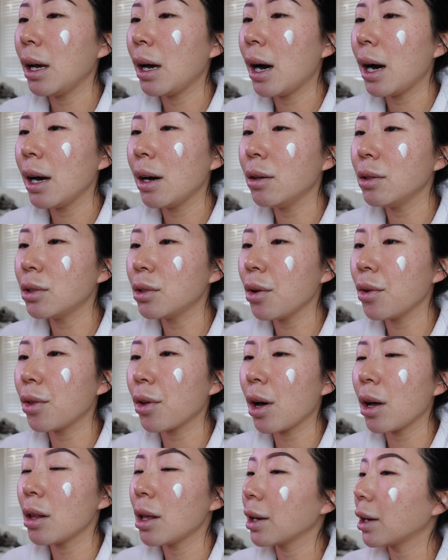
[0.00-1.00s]
I also
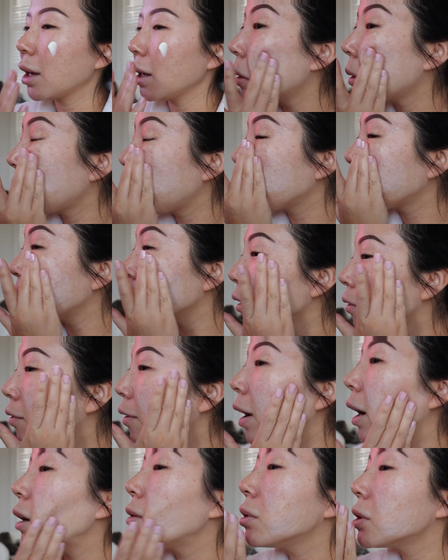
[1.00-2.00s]
thought like if
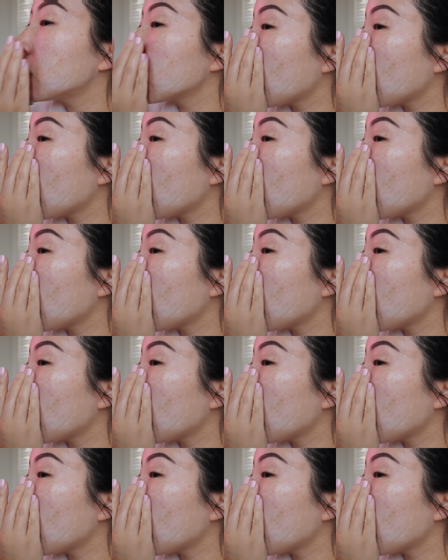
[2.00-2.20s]
I was